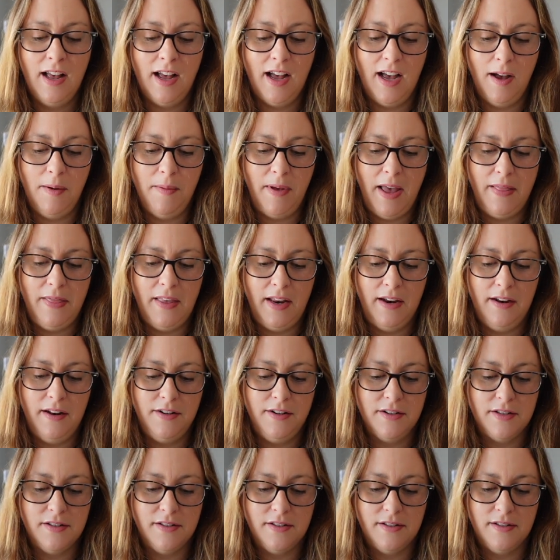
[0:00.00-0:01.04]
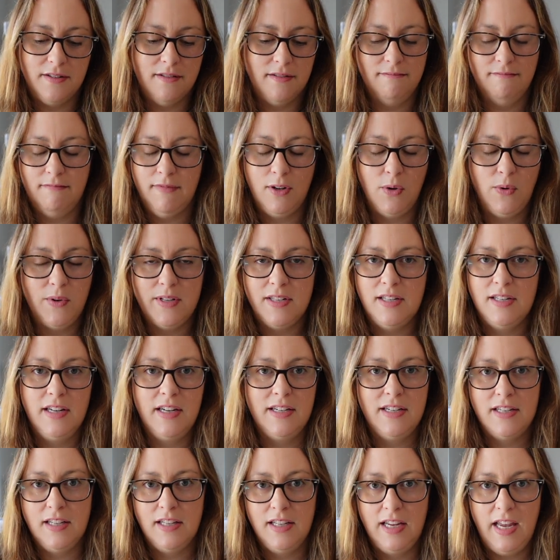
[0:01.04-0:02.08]
And then just
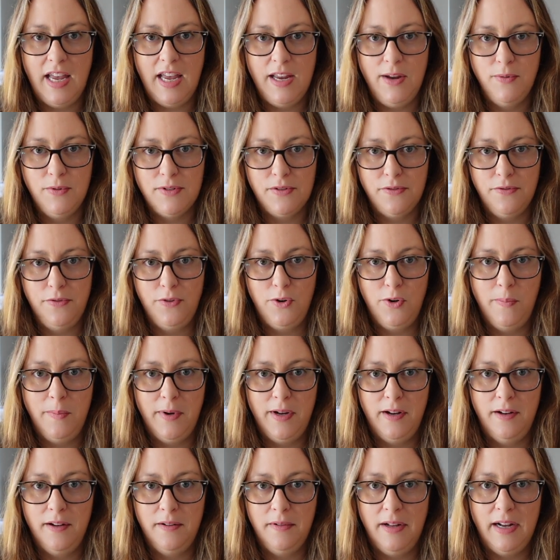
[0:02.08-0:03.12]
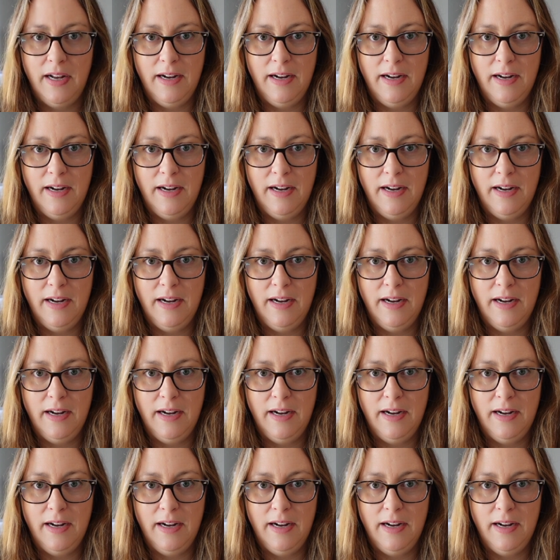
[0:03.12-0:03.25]
coincidentally, he was a former